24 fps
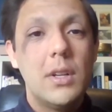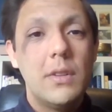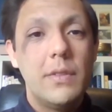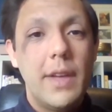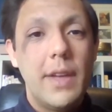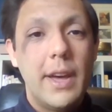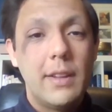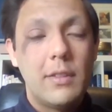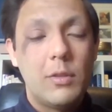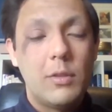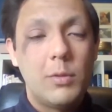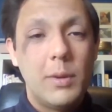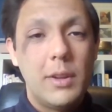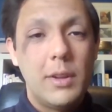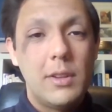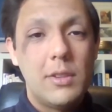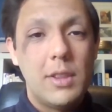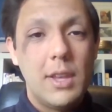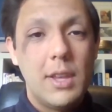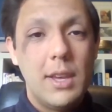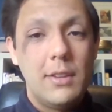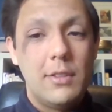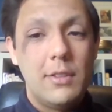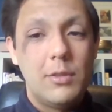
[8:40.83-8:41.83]
that's when
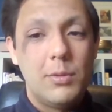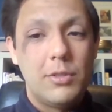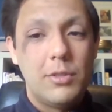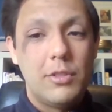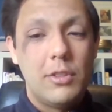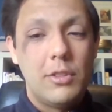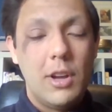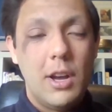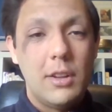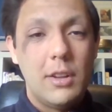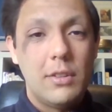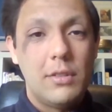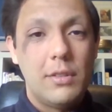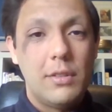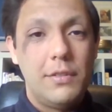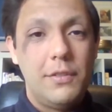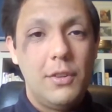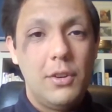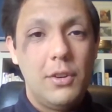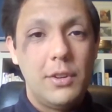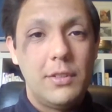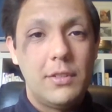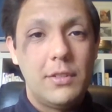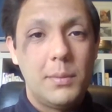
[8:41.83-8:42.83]
things will start to
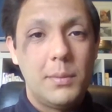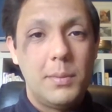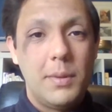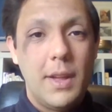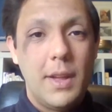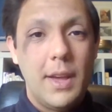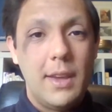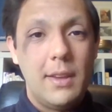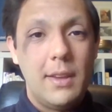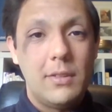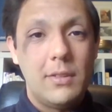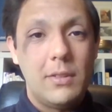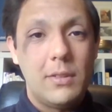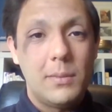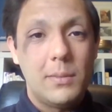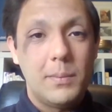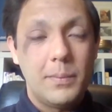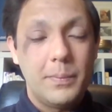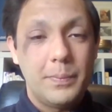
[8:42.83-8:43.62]
fall into place.